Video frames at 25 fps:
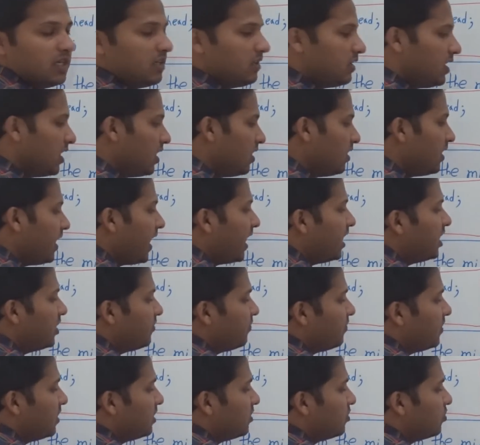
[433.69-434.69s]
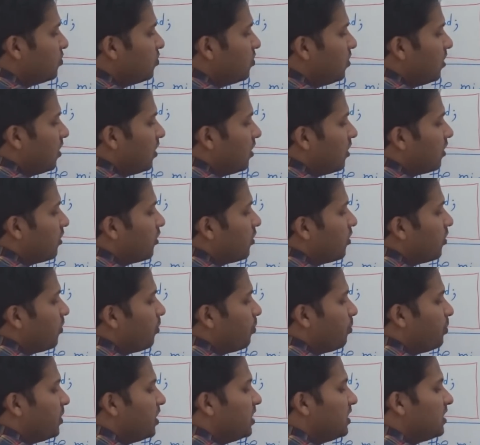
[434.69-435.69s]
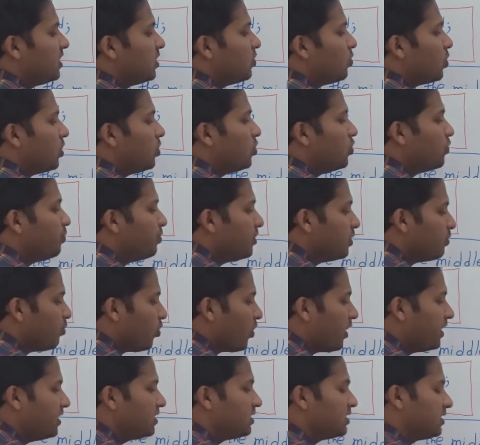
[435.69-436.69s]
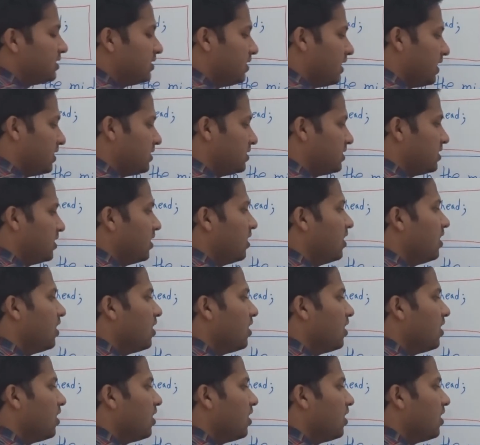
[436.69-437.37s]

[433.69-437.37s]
Till that we do P equal to P points next.